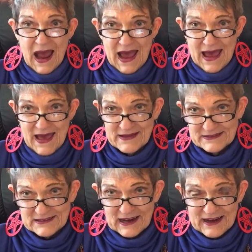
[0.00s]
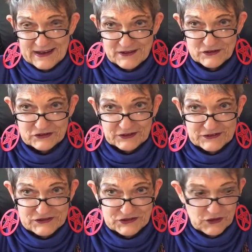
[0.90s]
and I
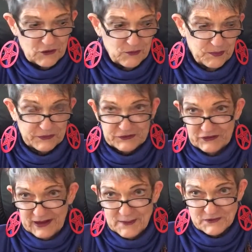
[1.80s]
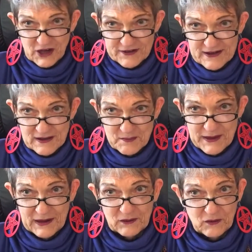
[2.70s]
usually show books that I'm talking
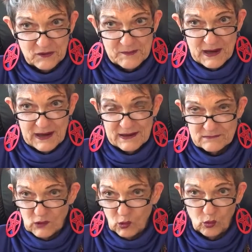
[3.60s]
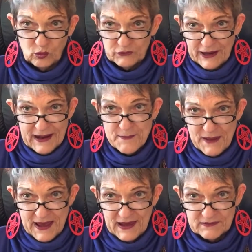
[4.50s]
about on my old
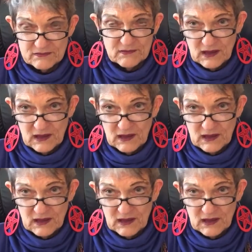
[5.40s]
iPad,